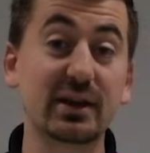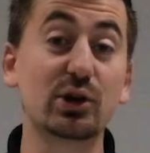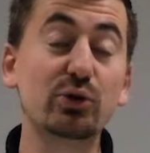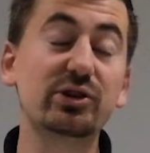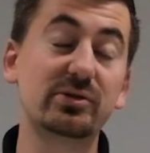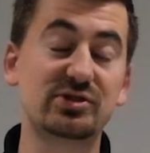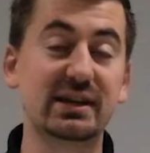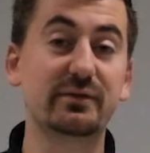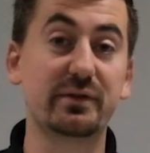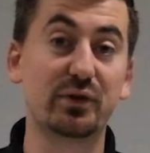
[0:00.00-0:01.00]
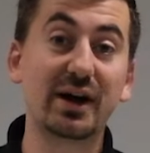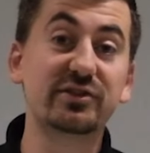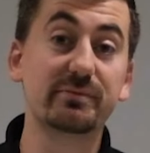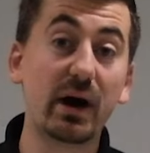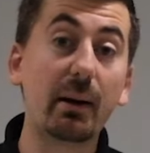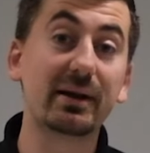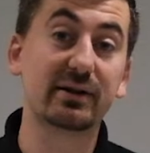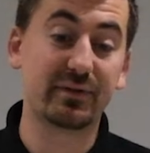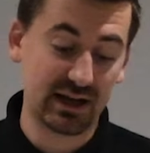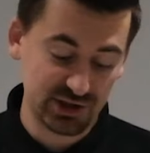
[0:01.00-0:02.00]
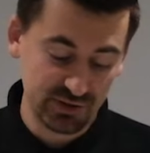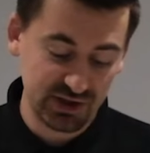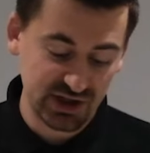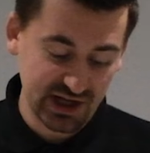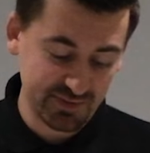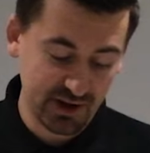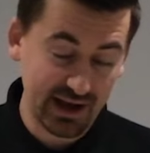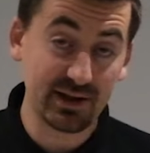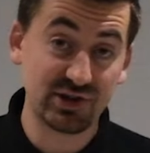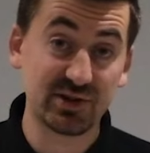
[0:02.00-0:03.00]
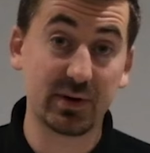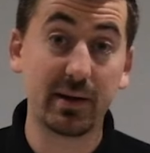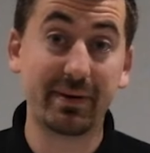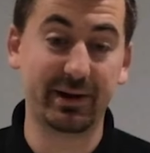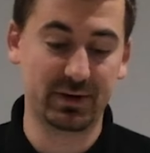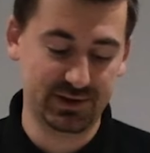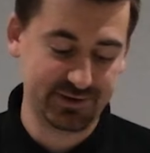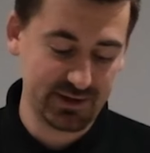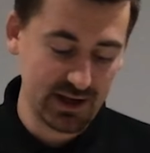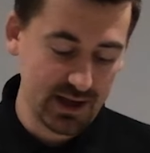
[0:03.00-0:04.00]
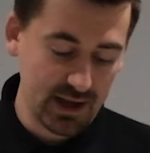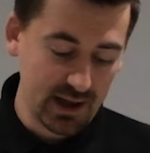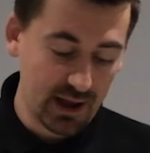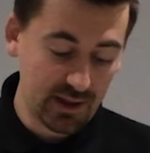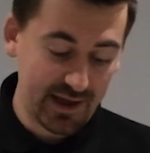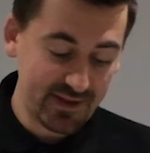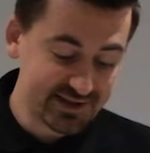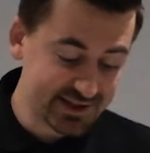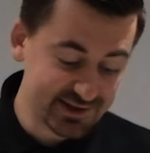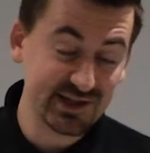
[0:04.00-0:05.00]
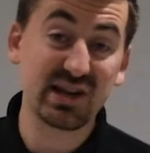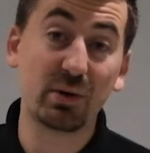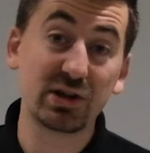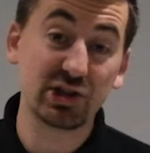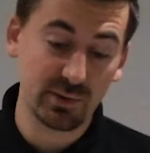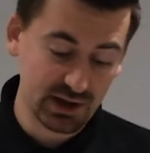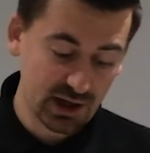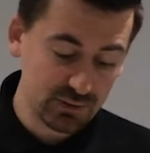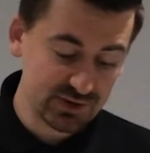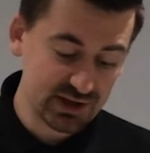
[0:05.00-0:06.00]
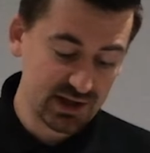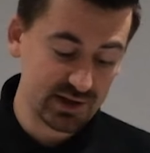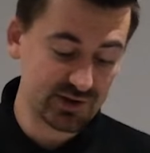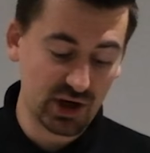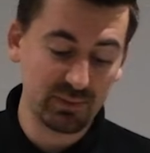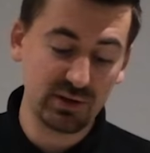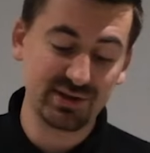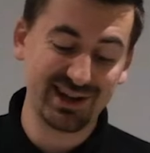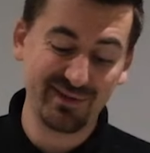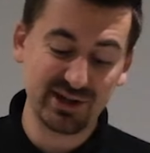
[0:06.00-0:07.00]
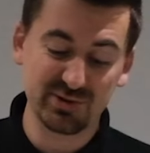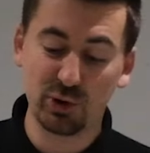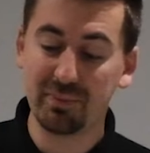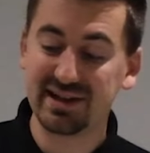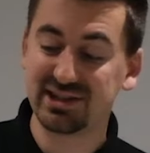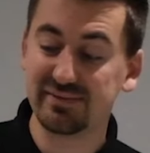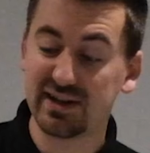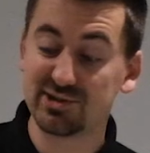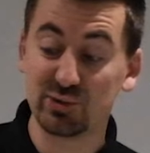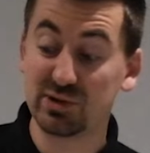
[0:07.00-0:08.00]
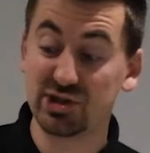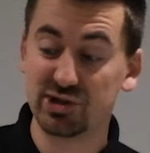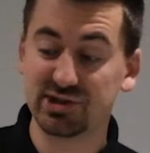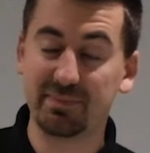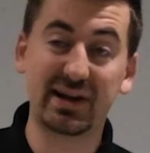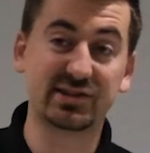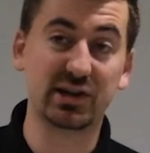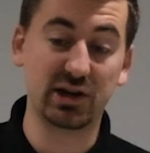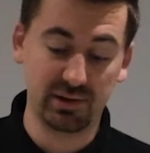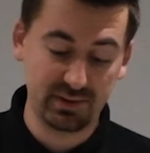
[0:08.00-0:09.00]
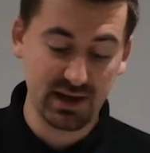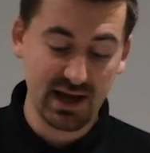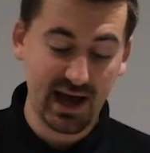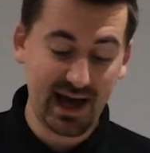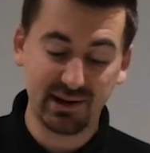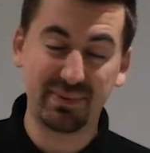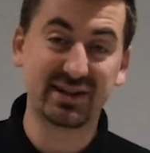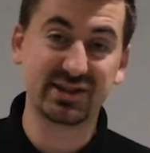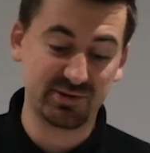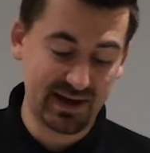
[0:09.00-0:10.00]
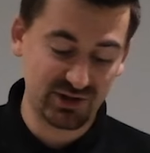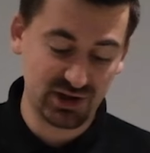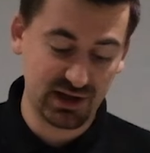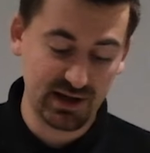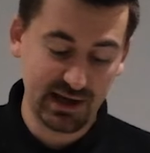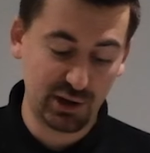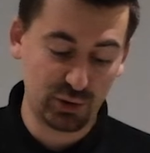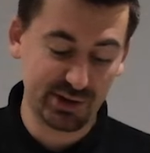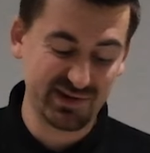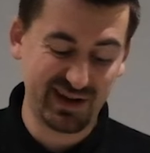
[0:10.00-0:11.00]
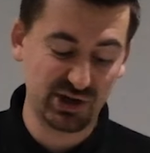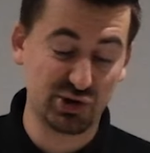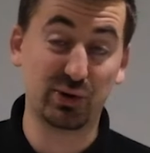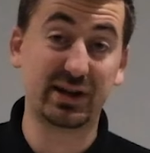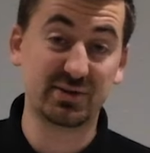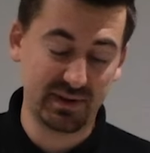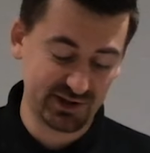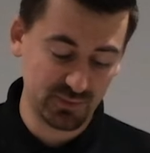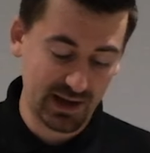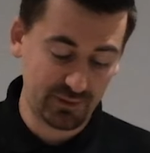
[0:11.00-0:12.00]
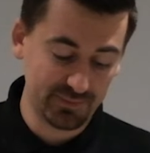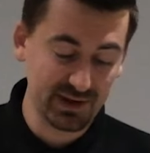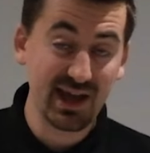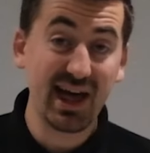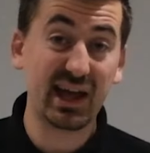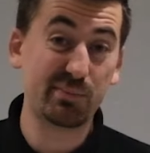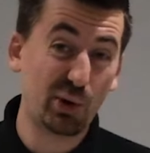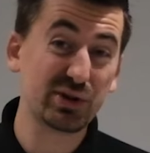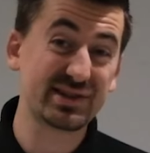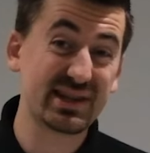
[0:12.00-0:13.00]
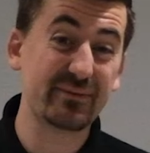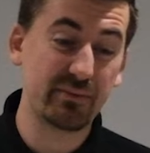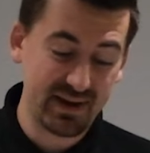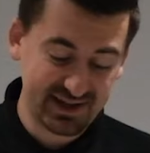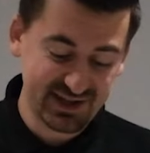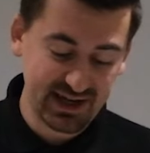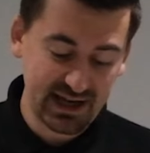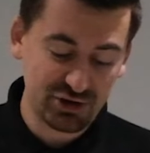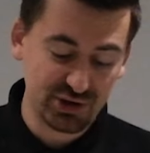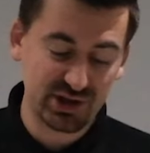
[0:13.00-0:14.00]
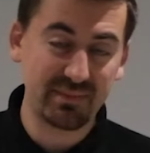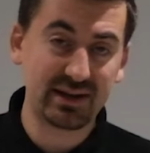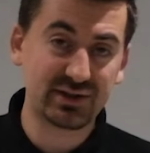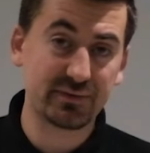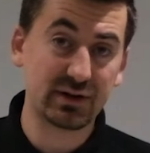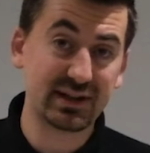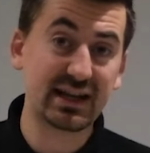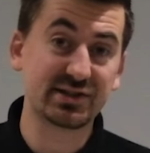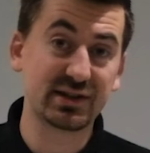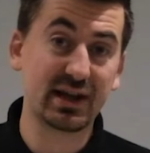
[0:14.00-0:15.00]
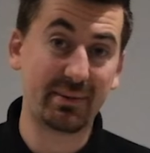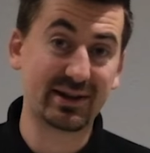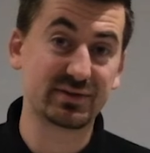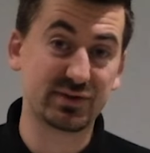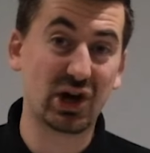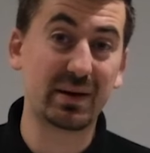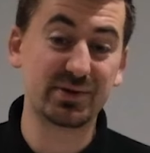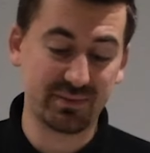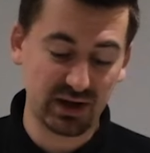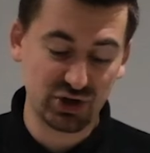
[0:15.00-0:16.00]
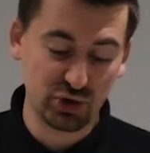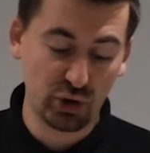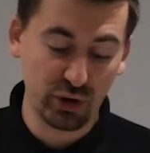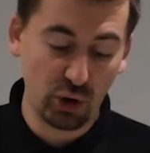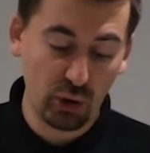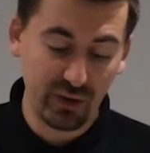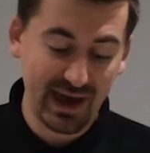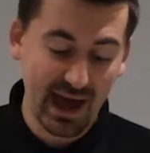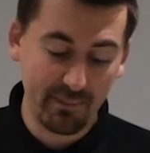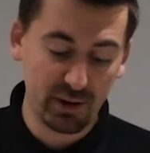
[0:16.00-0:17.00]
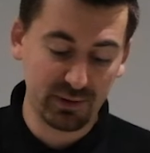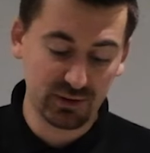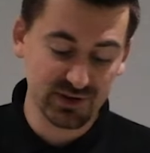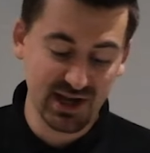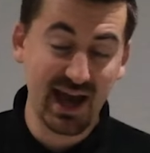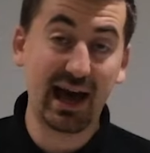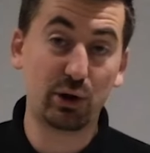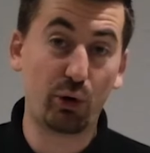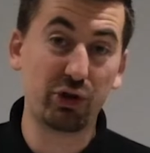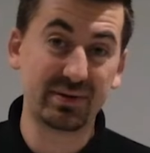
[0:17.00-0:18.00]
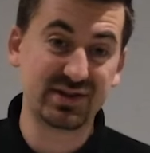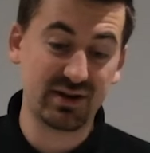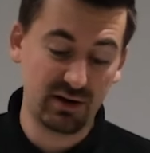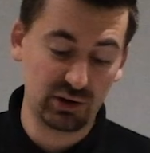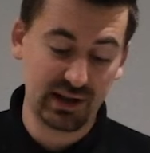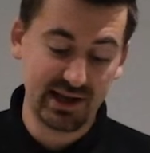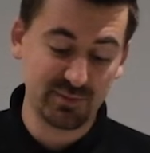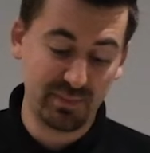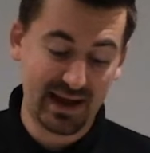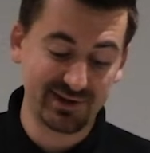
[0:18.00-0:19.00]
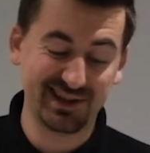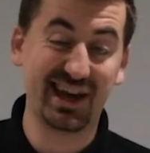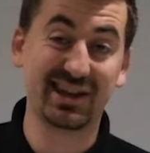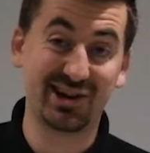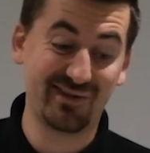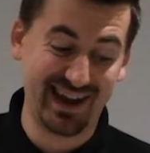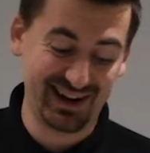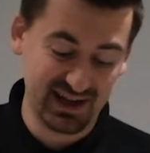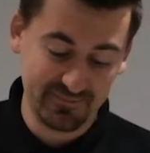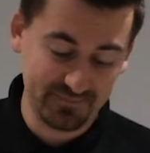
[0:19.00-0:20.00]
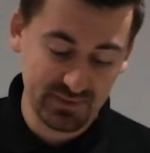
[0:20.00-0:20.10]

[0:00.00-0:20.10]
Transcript: You can also achieve a variety of marbling effects using Jesmonite and Jesmonite pigments. In this instance, I'm only doing a coaster, so I'm using a really small mixing vessel, which is just a plastic cup and a plastic spatula in order to make sure that it's mixed well. An important tip for mixing is just to mix for a decent amount of time to make sure that all the air bubbles and all the material is bound together correctly.